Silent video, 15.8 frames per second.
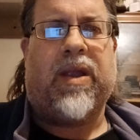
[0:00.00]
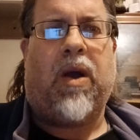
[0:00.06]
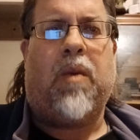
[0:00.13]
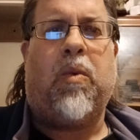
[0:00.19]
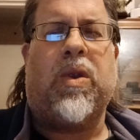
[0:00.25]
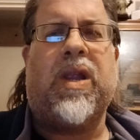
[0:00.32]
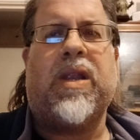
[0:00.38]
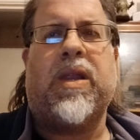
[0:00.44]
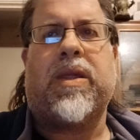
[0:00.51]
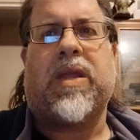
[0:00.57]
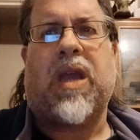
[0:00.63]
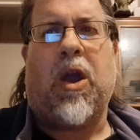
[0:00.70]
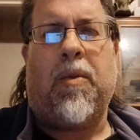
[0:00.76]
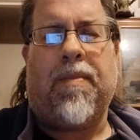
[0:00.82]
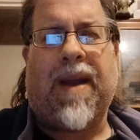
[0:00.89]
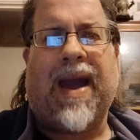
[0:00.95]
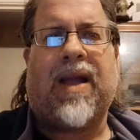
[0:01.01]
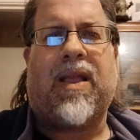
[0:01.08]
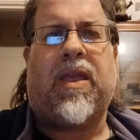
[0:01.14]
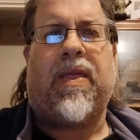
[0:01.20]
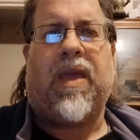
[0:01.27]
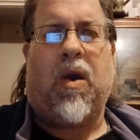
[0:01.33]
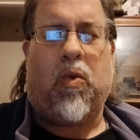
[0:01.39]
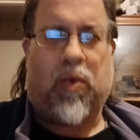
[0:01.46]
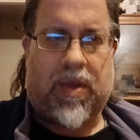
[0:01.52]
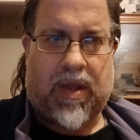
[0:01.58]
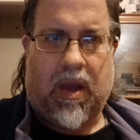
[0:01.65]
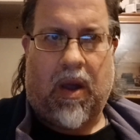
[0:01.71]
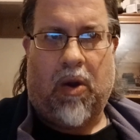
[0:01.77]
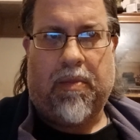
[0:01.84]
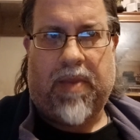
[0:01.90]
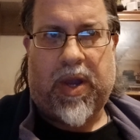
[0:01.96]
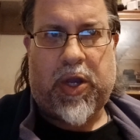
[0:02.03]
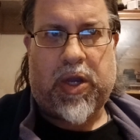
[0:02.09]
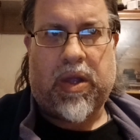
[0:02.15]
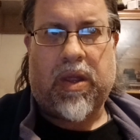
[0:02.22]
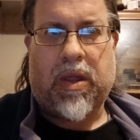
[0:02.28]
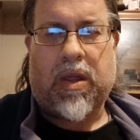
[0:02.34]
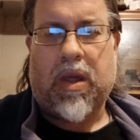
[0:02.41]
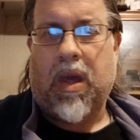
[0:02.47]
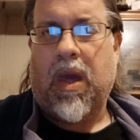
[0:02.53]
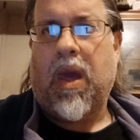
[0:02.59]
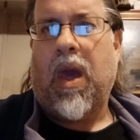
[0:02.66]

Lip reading: I wanted us to go back to the old style missions.